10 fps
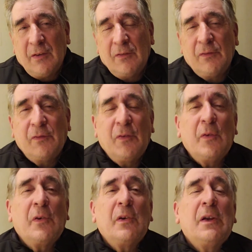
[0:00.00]

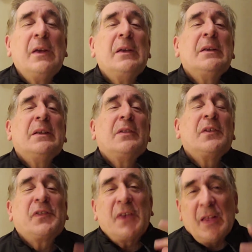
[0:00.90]
for the
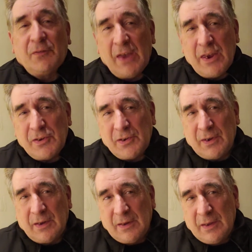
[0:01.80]

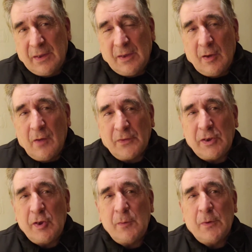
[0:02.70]
salvation of the
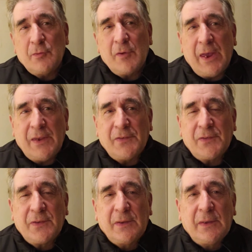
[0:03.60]
human
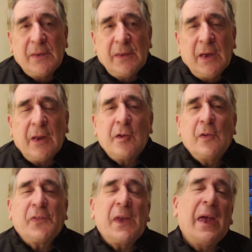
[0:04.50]
race. And of
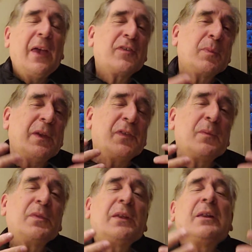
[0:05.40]
course, it has to be
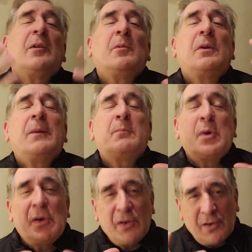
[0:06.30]
something that we
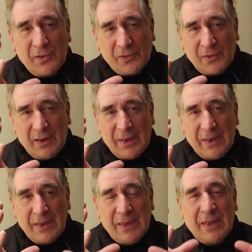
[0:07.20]

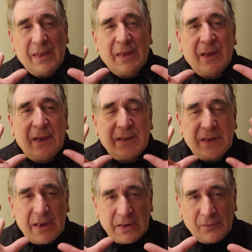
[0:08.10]
personally
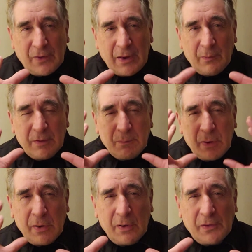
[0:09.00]
identify with,
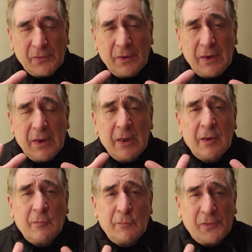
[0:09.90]
personally
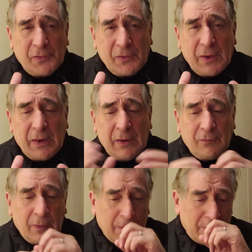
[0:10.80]
receive.
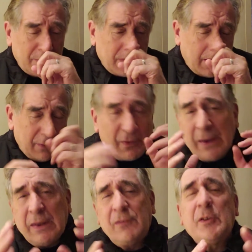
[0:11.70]
And if
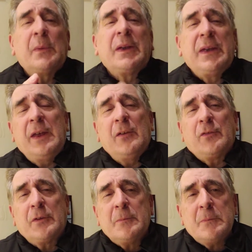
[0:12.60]
I give you a gift
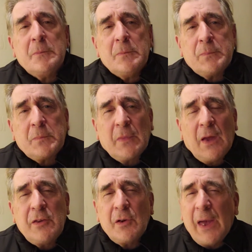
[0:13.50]

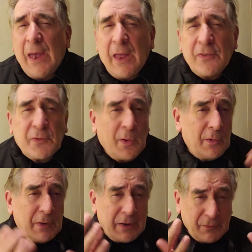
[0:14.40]
and your hands are
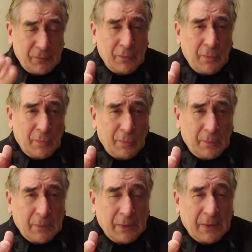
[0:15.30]
already full,
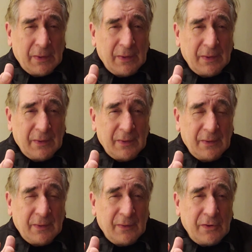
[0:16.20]

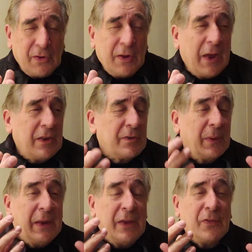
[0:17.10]
you're going to
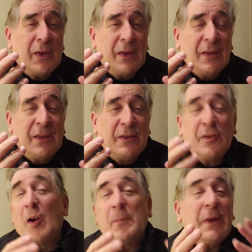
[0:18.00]
either
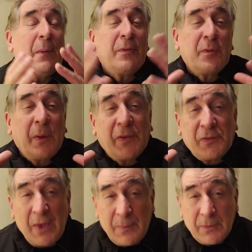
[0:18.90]
not be able to
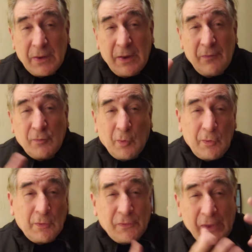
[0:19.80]
accept the gift, or
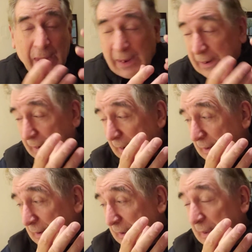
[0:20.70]
you'll take it